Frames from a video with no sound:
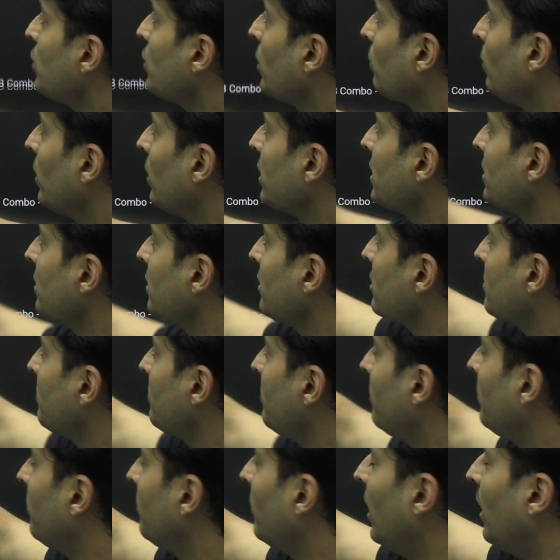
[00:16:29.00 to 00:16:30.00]
you are watching this
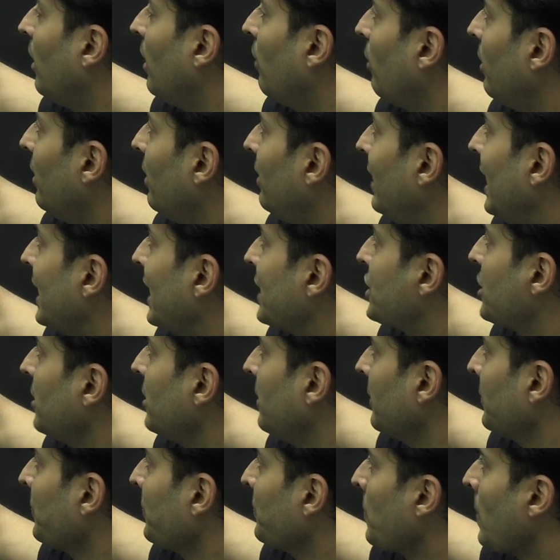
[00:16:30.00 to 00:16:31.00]
lecture,
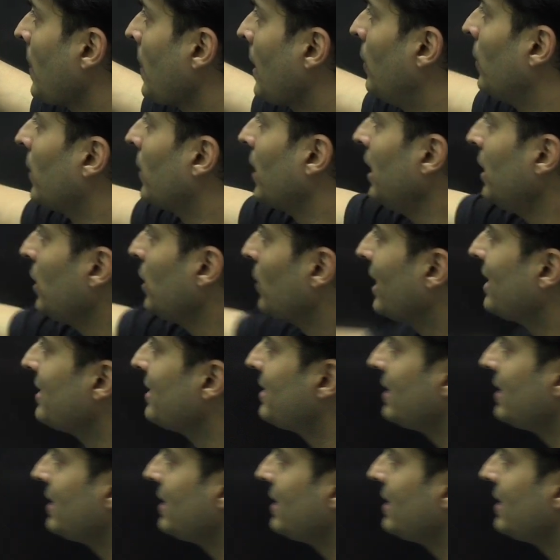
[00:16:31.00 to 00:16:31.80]
okay, you can